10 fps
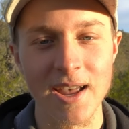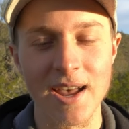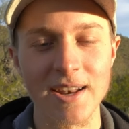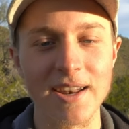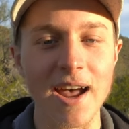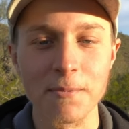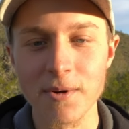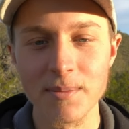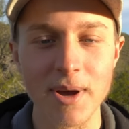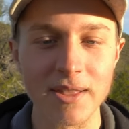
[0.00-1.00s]
and not
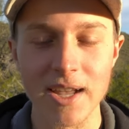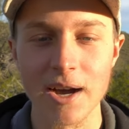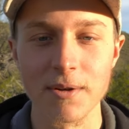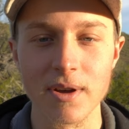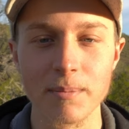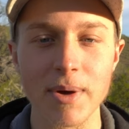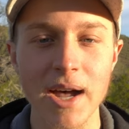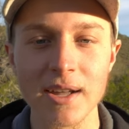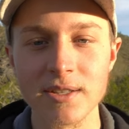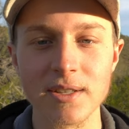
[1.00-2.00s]
worry about the outcome.
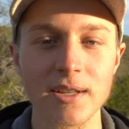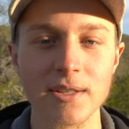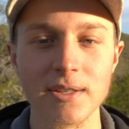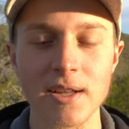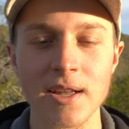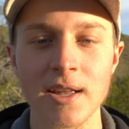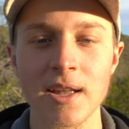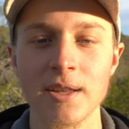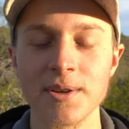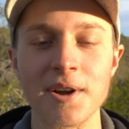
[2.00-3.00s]
Pisces
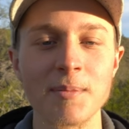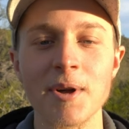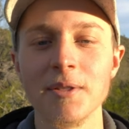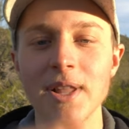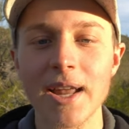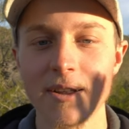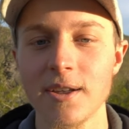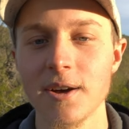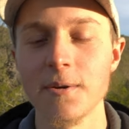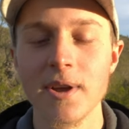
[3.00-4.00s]
is all about letting
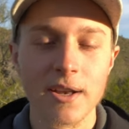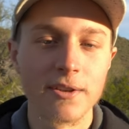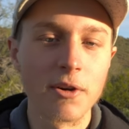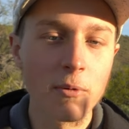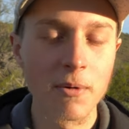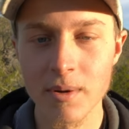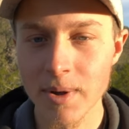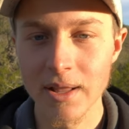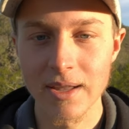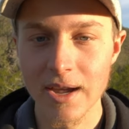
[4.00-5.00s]
go. Don't worry
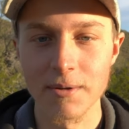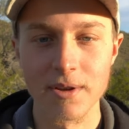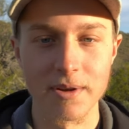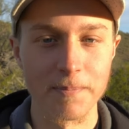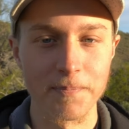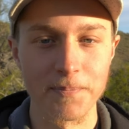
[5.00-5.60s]
about the outcome.